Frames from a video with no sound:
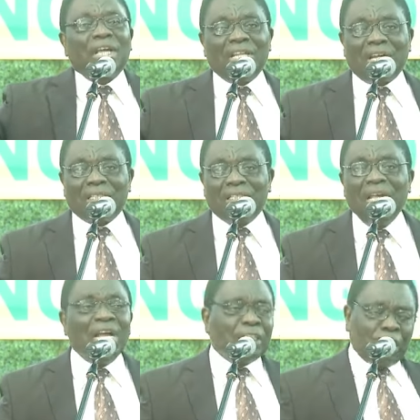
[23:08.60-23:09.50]
like that.
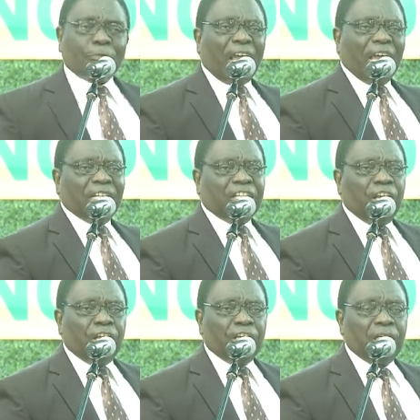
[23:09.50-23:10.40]
Chapter
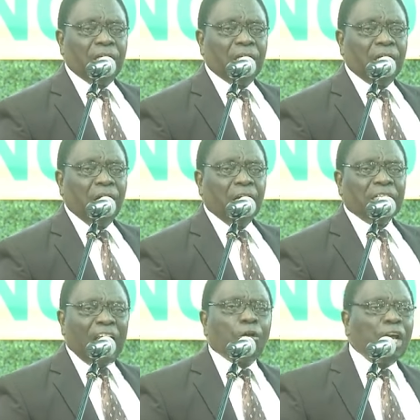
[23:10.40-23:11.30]
18.
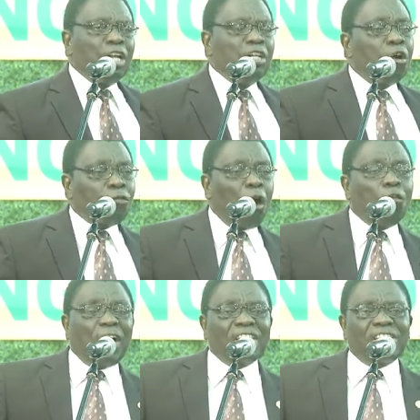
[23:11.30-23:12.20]
Now read
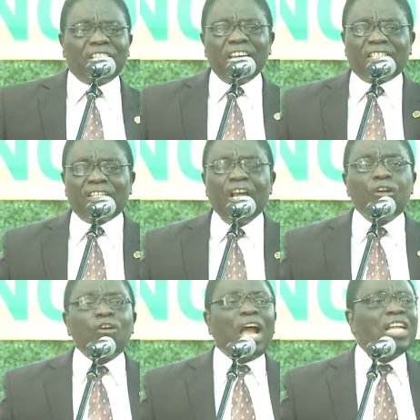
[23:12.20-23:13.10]
from verse 6
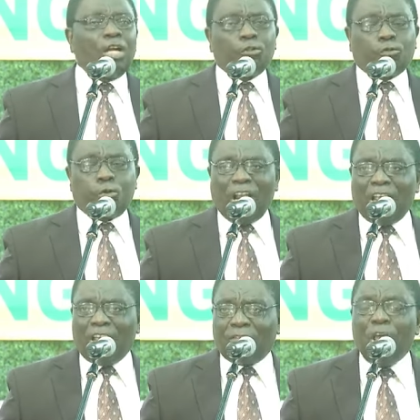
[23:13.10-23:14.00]
right down to
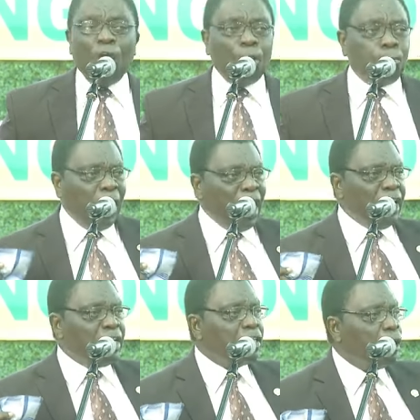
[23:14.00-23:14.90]
12.
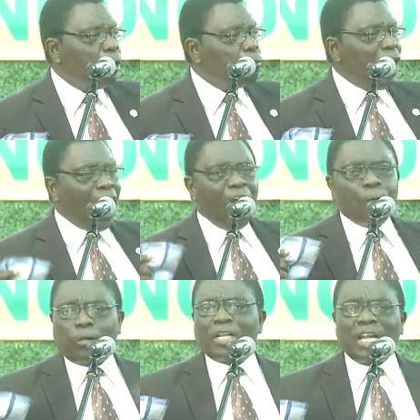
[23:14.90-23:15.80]
Please,
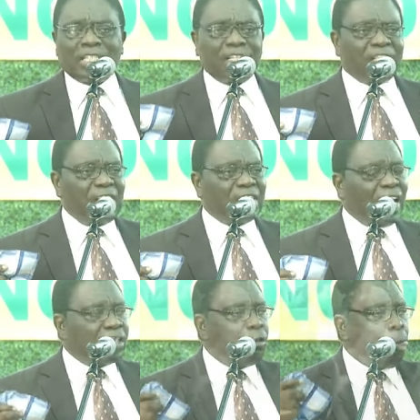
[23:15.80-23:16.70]
our brothers and sisters,